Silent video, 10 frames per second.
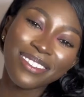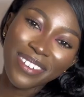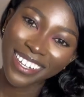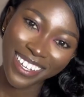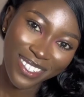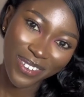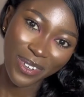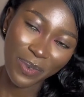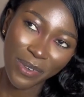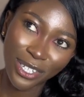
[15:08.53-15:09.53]
my next video.
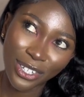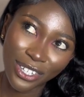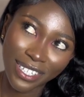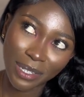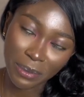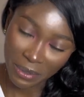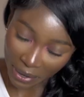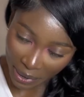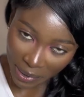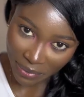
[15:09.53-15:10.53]
Make sure you
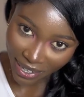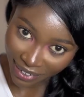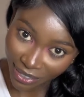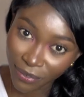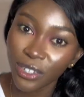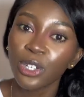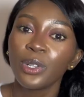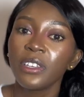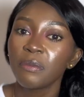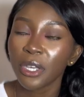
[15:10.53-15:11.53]
subscribe, like the video,
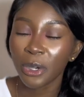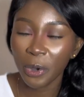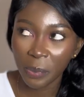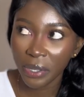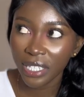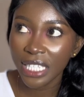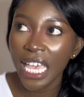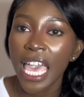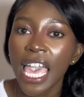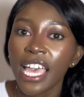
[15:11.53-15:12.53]
leave me a comment,
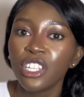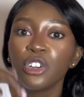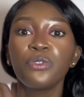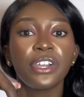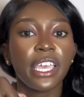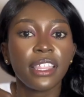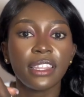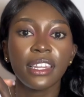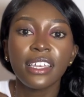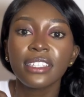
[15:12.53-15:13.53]
and don't forget the
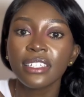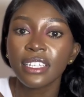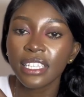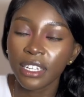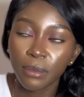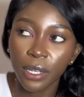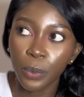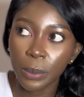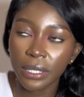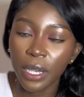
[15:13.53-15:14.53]
link to the Teddy Blake
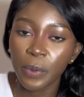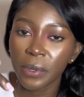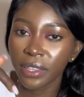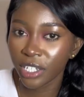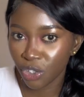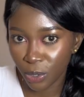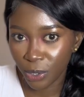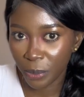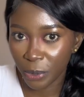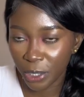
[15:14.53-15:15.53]
website will be in the
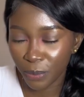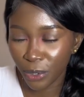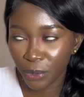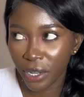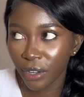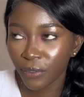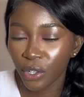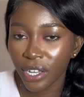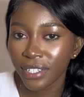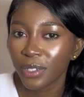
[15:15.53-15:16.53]
description box below. I love you
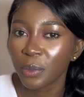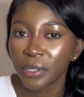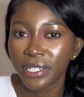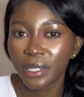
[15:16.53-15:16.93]
guys so much.